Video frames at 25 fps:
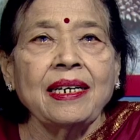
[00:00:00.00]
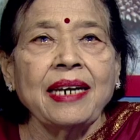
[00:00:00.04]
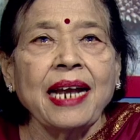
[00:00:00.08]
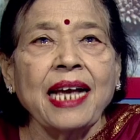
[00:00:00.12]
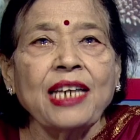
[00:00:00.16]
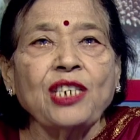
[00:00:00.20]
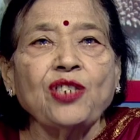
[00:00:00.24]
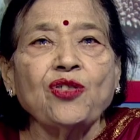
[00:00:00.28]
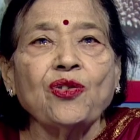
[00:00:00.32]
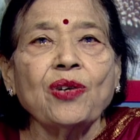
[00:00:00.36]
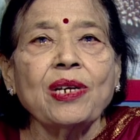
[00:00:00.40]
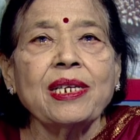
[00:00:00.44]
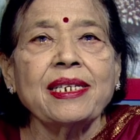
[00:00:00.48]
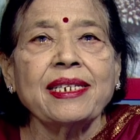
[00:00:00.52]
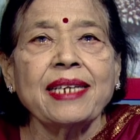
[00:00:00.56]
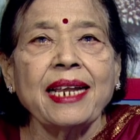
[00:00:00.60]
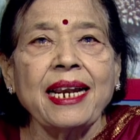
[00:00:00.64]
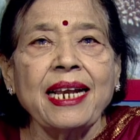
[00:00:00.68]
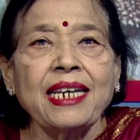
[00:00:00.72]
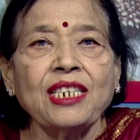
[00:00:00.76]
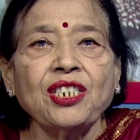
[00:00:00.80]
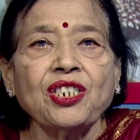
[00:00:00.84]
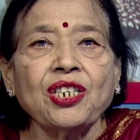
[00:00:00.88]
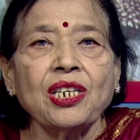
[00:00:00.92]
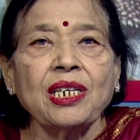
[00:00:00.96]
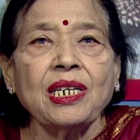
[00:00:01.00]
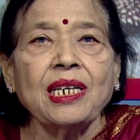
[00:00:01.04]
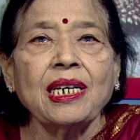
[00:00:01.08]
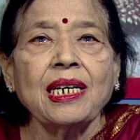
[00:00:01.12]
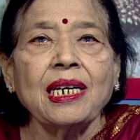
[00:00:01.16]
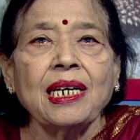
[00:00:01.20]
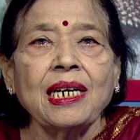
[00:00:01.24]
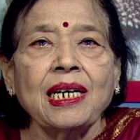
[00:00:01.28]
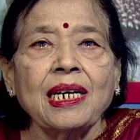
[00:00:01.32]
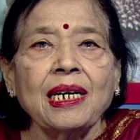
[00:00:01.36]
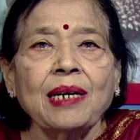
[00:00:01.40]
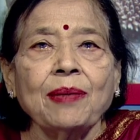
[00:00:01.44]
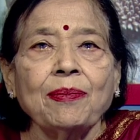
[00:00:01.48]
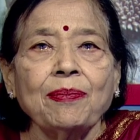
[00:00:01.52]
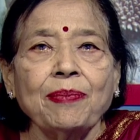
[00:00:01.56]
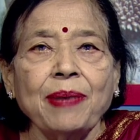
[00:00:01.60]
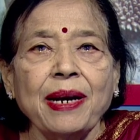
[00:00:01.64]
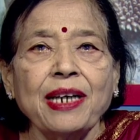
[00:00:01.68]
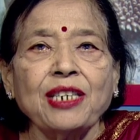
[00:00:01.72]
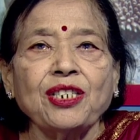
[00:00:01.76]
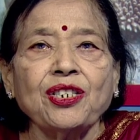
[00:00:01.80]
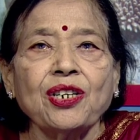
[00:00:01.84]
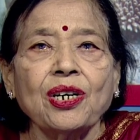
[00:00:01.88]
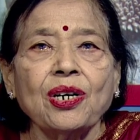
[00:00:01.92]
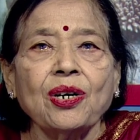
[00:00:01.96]
natural selection
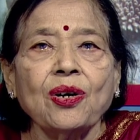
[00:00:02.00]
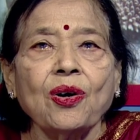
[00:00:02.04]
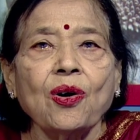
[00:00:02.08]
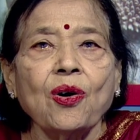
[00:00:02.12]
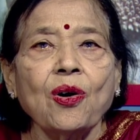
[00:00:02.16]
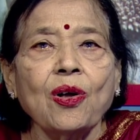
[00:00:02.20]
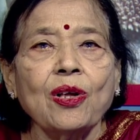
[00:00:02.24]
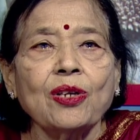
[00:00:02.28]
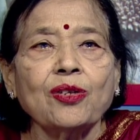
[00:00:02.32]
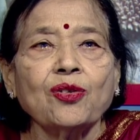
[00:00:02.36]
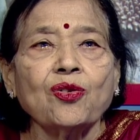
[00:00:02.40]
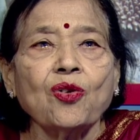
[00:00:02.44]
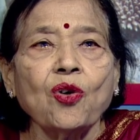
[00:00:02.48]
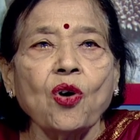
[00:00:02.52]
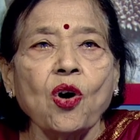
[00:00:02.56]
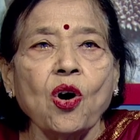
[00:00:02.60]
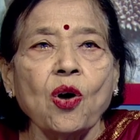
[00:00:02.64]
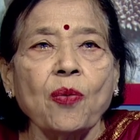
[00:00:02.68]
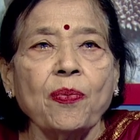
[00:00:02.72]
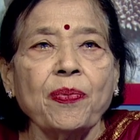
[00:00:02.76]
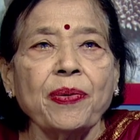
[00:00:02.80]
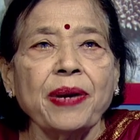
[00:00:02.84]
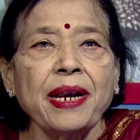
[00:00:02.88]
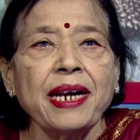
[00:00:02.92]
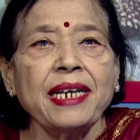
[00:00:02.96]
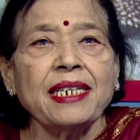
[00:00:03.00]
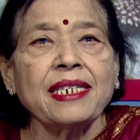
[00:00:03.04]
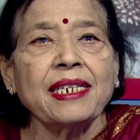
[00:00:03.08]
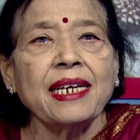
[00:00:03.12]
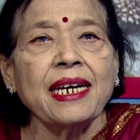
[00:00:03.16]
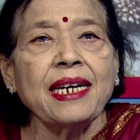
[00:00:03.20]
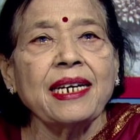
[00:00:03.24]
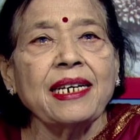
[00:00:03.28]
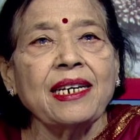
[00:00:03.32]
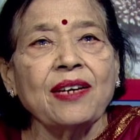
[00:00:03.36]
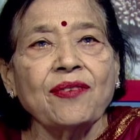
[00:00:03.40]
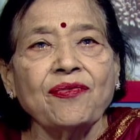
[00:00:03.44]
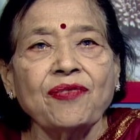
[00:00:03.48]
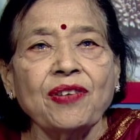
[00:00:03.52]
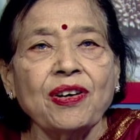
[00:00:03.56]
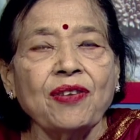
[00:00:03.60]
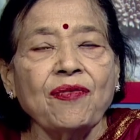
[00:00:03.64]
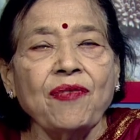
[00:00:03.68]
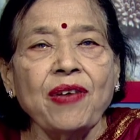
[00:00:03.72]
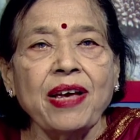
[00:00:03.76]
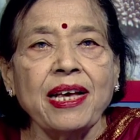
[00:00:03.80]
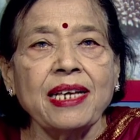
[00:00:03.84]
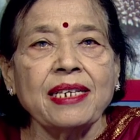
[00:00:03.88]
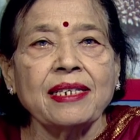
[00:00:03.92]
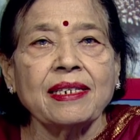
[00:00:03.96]
pressure also operates in
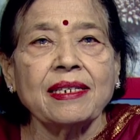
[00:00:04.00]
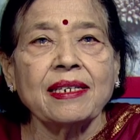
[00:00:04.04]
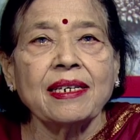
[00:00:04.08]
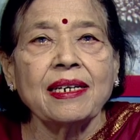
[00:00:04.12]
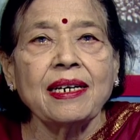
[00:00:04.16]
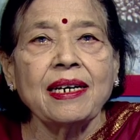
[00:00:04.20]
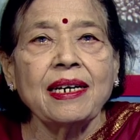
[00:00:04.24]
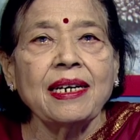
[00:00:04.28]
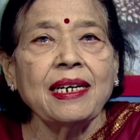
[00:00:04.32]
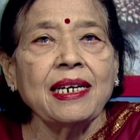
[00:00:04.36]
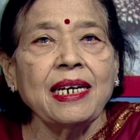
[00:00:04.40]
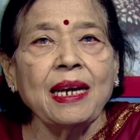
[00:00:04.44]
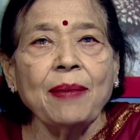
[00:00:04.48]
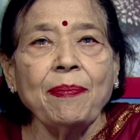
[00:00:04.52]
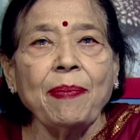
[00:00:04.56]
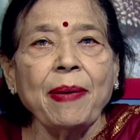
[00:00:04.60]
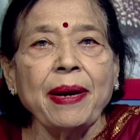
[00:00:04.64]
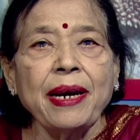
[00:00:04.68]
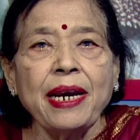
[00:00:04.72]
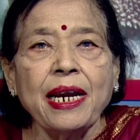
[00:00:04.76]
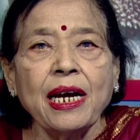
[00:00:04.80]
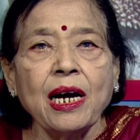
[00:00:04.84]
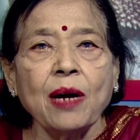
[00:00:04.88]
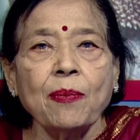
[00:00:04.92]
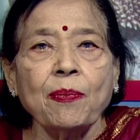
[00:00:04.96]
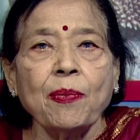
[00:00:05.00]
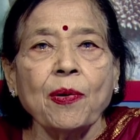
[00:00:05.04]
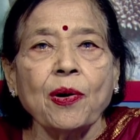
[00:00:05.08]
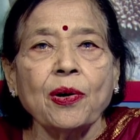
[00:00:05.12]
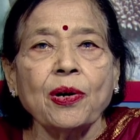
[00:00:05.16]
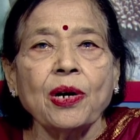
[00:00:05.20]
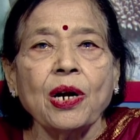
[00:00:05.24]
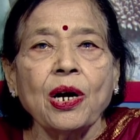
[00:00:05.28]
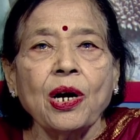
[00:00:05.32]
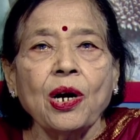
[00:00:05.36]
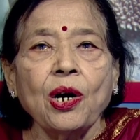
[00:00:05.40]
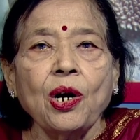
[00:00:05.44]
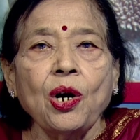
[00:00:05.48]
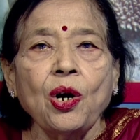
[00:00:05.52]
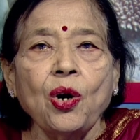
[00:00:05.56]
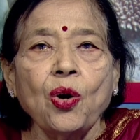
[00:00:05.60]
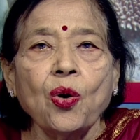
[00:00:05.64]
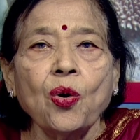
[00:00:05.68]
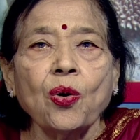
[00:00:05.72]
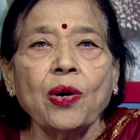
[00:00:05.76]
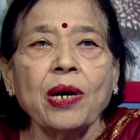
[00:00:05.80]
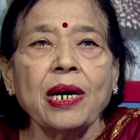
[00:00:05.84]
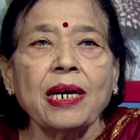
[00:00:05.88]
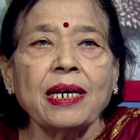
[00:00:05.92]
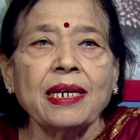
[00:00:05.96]
different ways depending upon
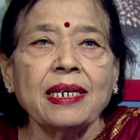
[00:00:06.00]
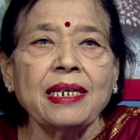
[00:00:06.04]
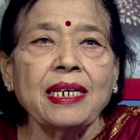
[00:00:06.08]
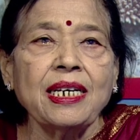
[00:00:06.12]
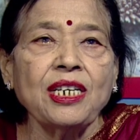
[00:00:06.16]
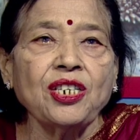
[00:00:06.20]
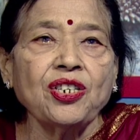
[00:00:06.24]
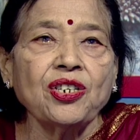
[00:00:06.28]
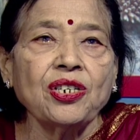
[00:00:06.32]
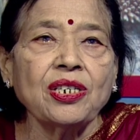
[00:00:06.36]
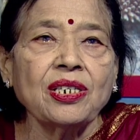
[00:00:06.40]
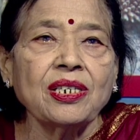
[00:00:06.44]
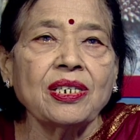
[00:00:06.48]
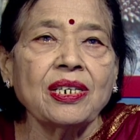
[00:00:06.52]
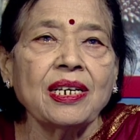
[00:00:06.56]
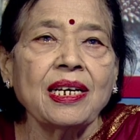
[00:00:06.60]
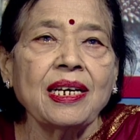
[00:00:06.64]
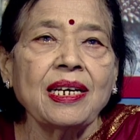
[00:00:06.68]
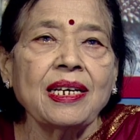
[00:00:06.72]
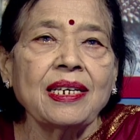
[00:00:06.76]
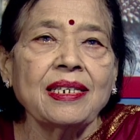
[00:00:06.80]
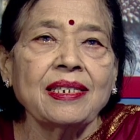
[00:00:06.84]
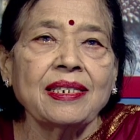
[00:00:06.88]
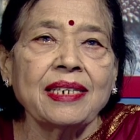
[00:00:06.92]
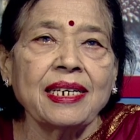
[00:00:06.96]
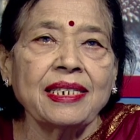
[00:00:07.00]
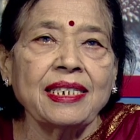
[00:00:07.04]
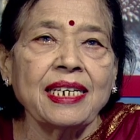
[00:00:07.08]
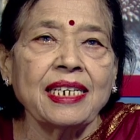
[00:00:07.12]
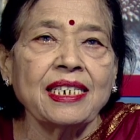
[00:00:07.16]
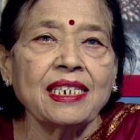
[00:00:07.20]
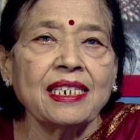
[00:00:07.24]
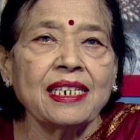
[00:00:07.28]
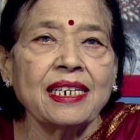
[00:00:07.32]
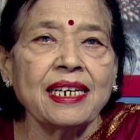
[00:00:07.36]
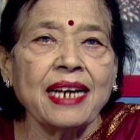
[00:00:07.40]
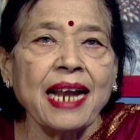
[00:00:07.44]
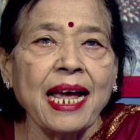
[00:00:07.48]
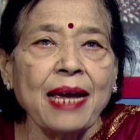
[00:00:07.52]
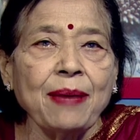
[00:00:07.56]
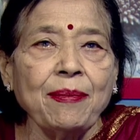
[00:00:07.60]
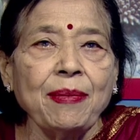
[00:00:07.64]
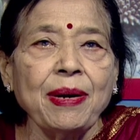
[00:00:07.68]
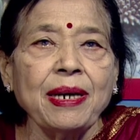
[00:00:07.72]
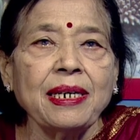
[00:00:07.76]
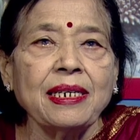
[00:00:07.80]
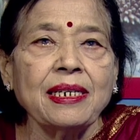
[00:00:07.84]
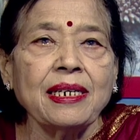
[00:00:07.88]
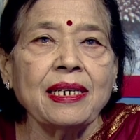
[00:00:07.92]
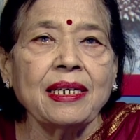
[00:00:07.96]
local conditions such as
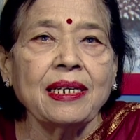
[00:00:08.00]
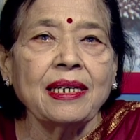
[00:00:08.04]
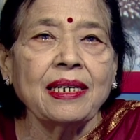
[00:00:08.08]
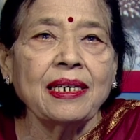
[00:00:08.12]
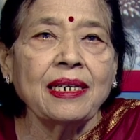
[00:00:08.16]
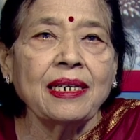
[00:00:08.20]
climate,